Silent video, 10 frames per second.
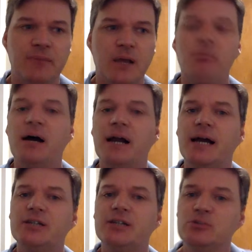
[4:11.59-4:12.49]
But I
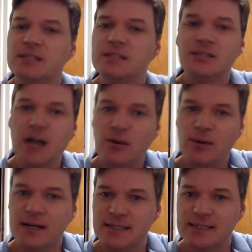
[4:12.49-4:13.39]
assume since they're not
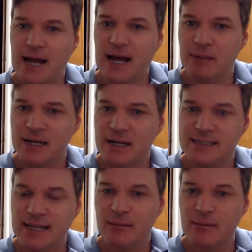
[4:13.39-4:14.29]
running the sky buckets
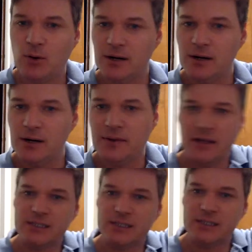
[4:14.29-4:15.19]
anymore, that
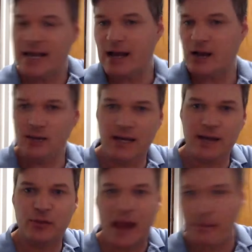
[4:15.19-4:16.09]
they'll take out like
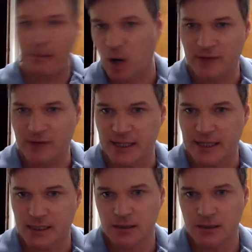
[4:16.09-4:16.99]
that part of
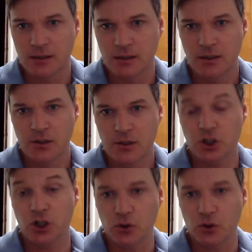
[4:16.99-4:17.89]
it
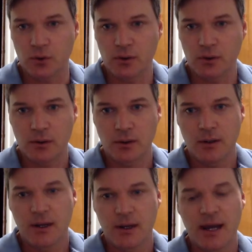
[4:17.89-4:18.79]
too.
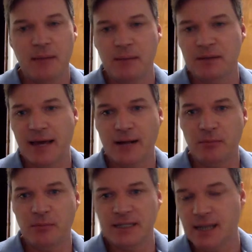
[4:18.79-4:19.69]
And maybe that'll
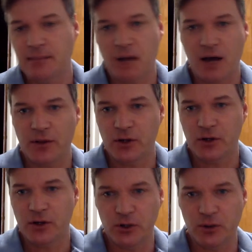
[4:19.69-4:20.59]
be some other
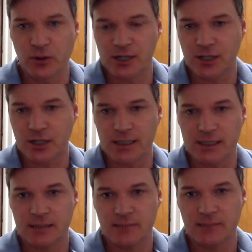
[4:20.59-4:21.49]
new
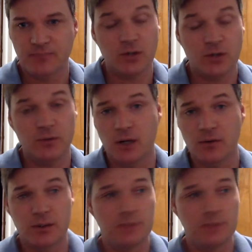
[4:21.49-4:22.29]
entrance. Who knows?